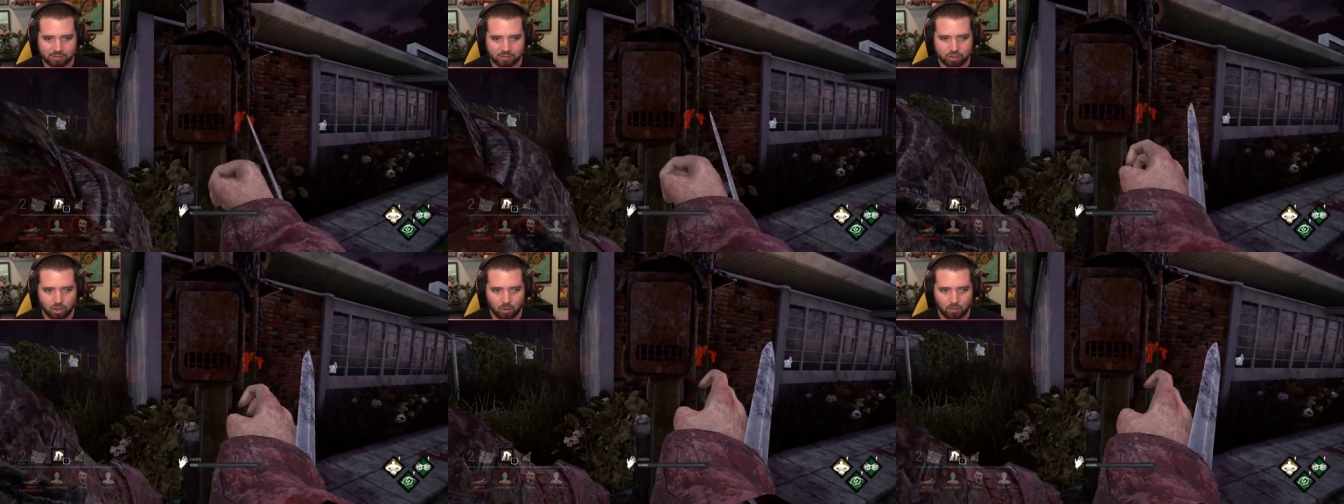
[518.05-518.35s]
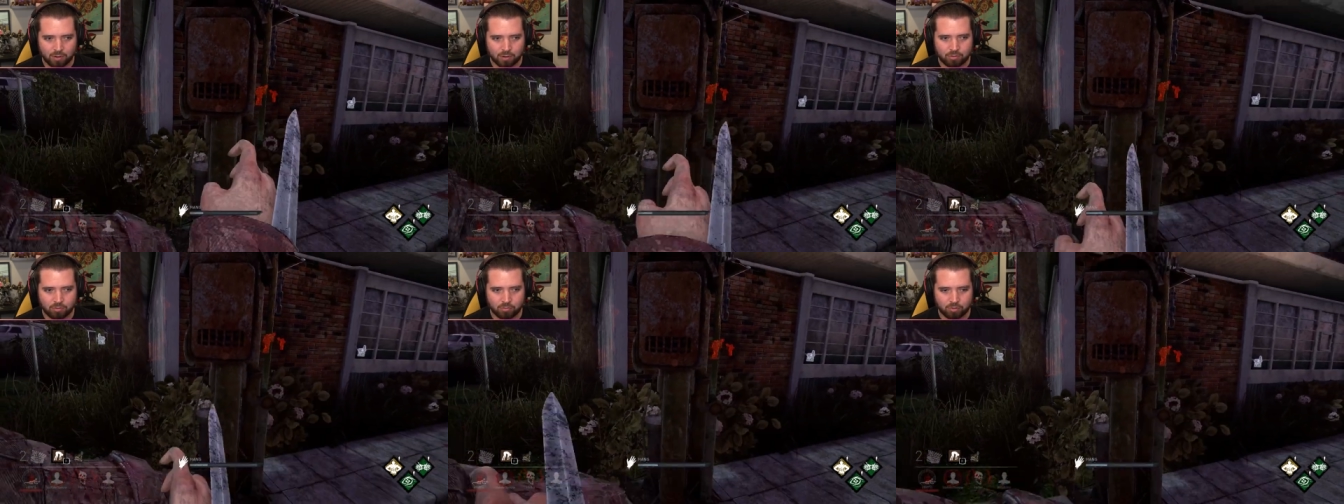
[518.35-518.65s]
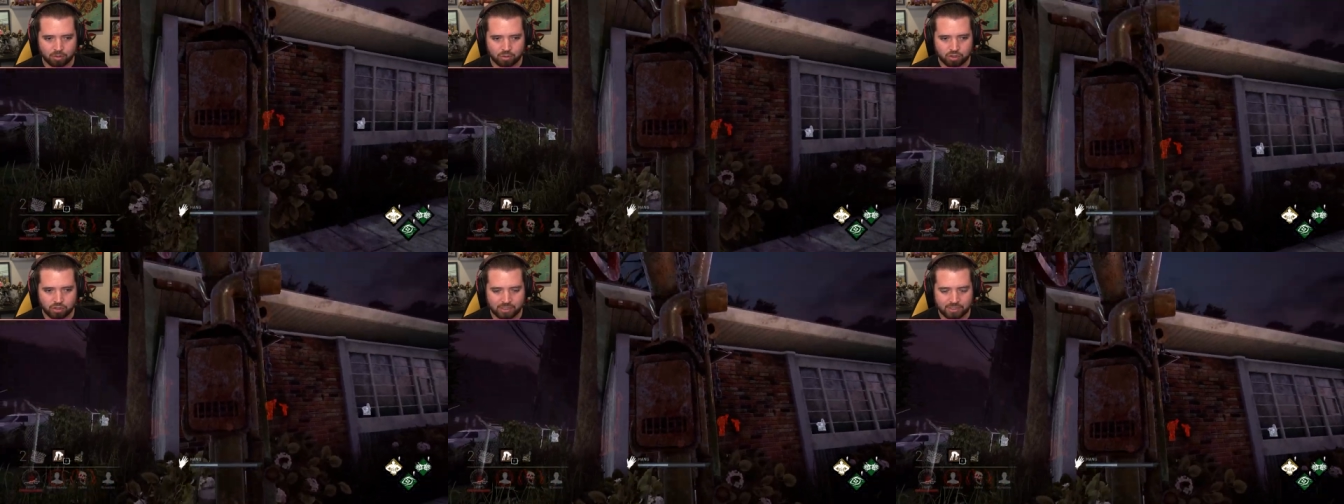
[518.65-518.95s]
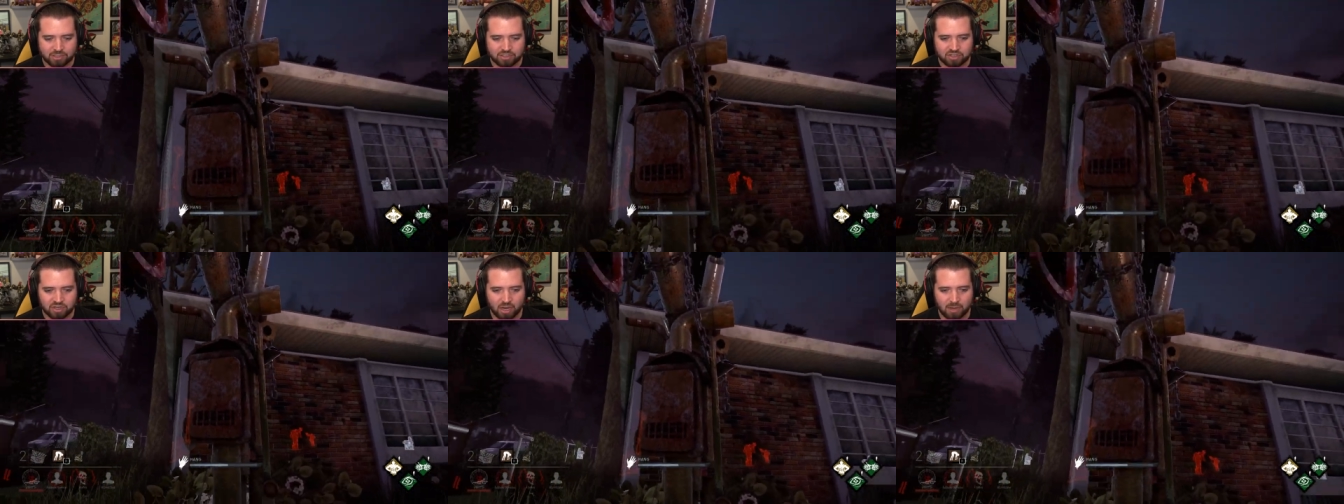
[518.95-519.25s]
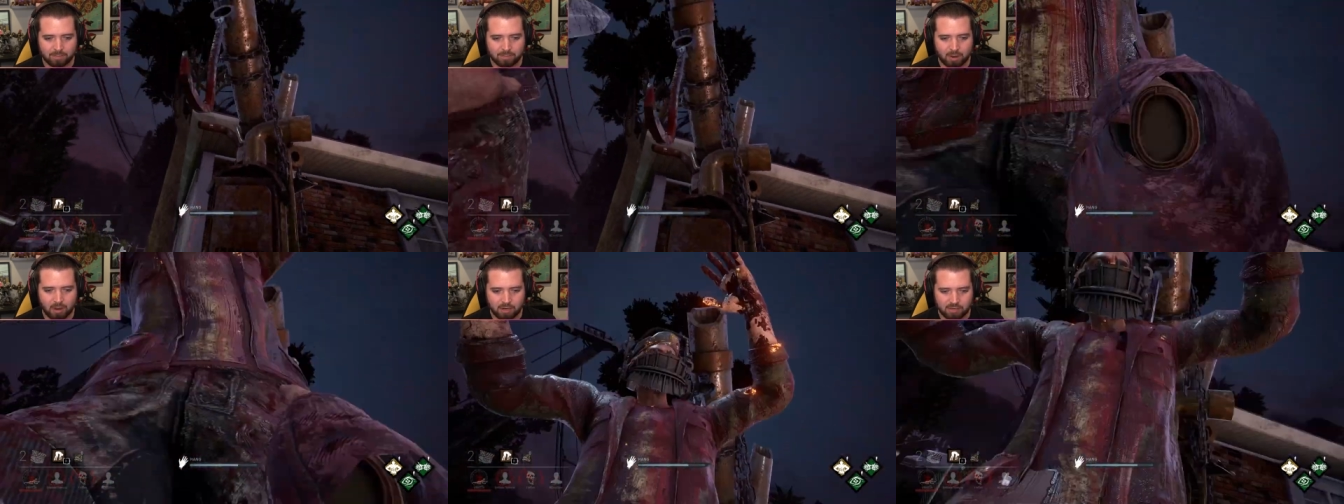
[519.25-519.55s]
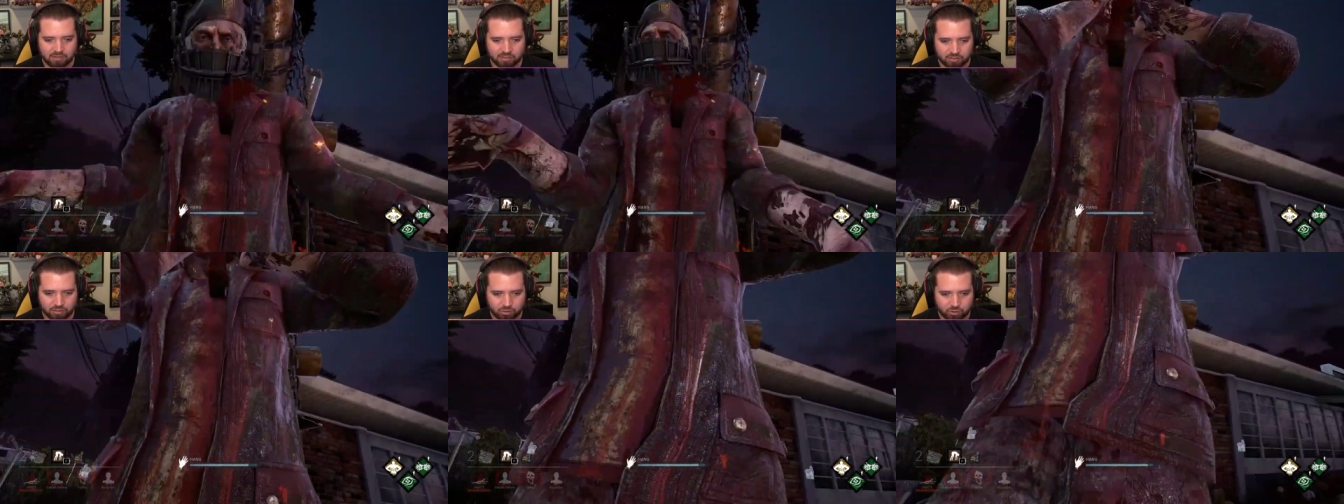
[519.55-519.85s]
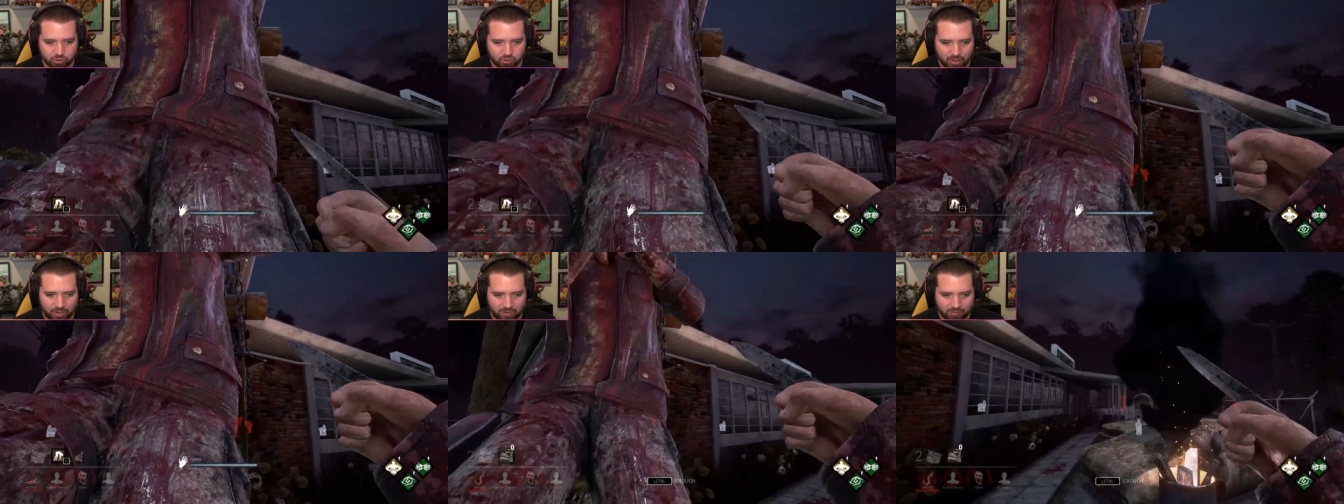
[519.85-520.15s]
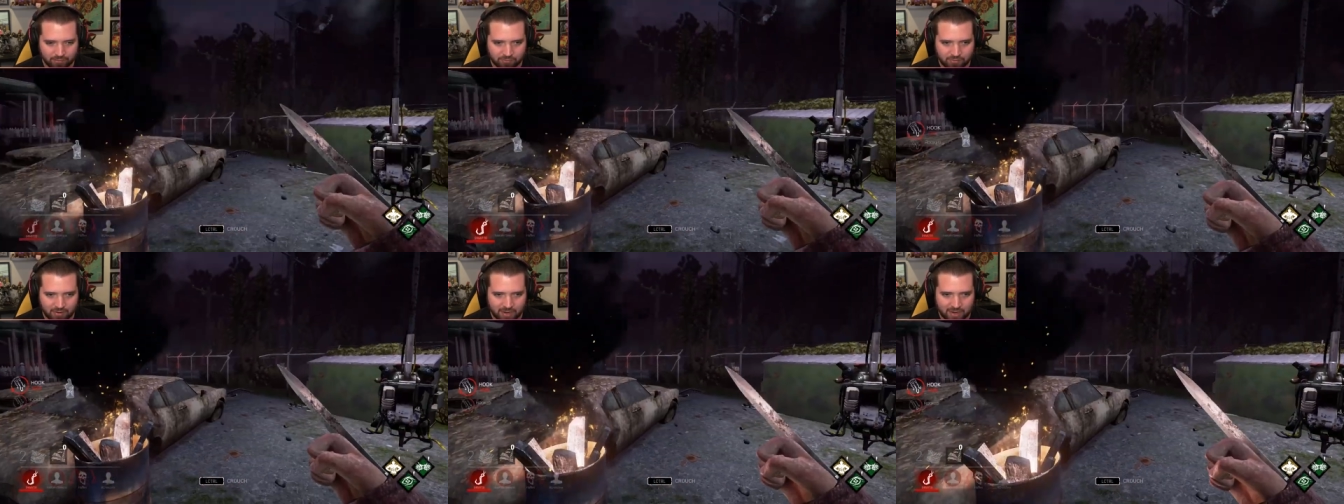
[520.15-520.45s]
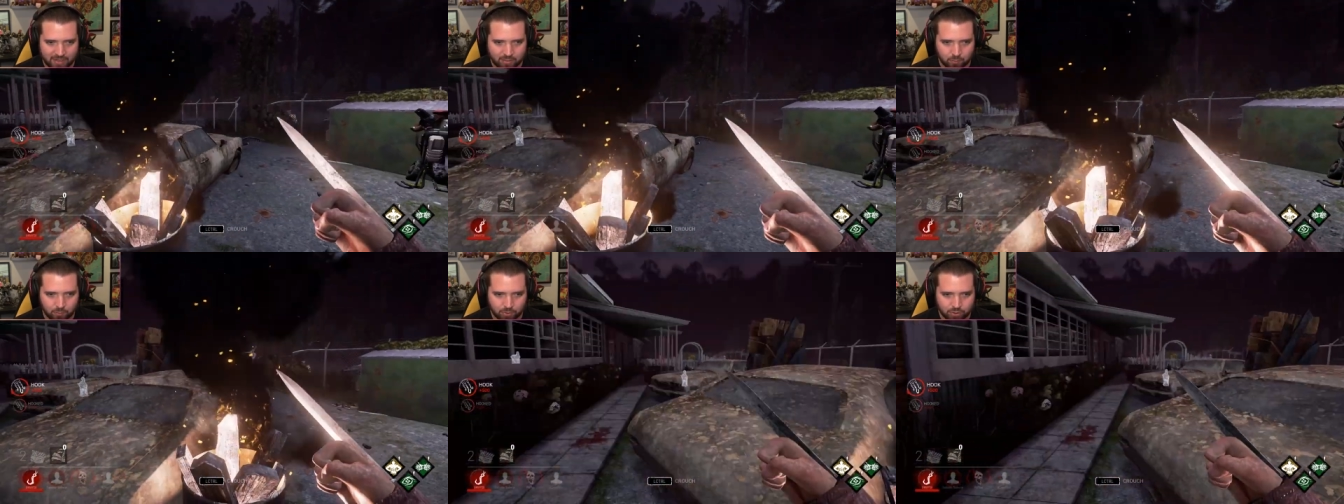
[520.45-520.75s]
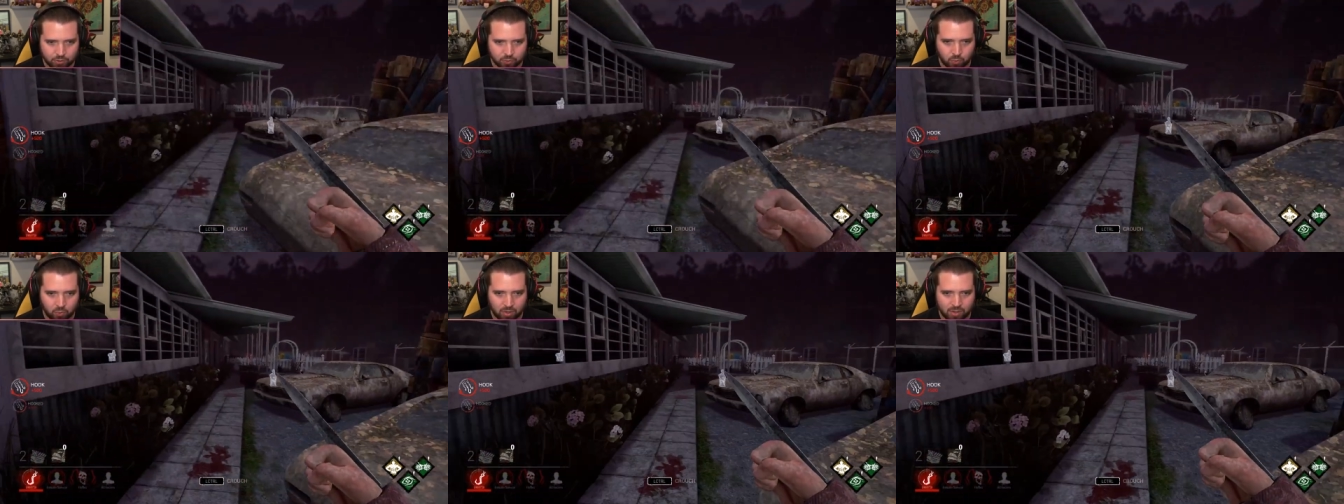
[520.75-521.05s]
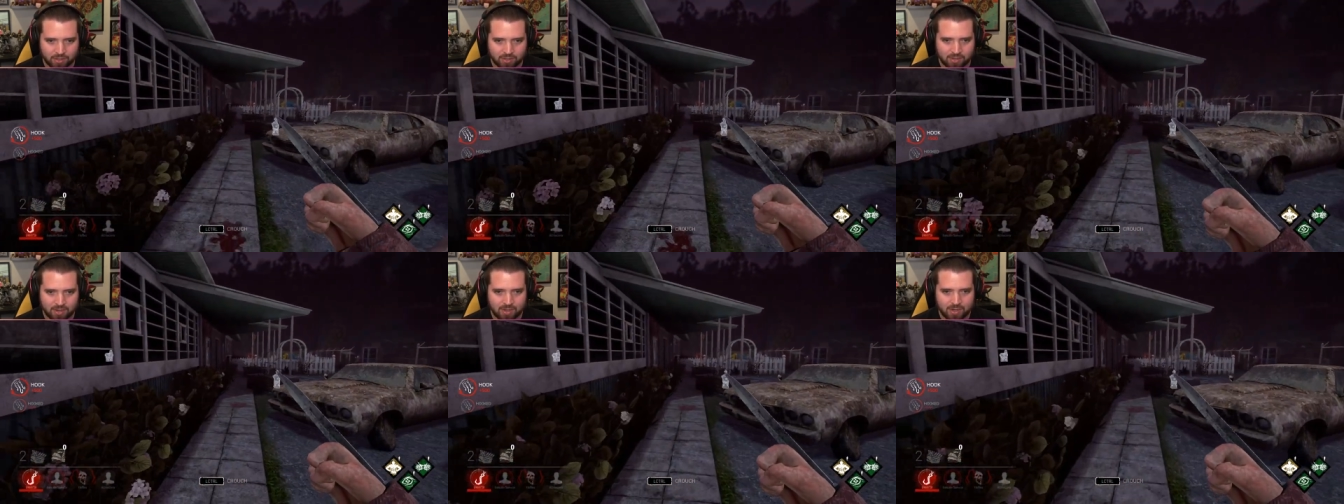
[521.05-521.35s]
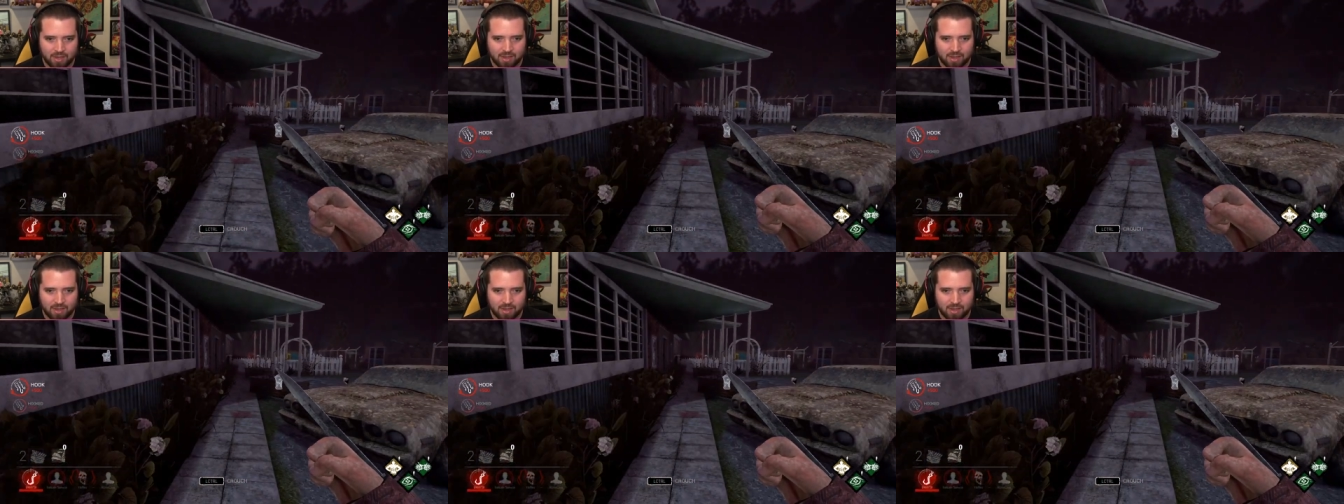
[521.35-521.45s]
going through the jigsaw boxes trying to find which one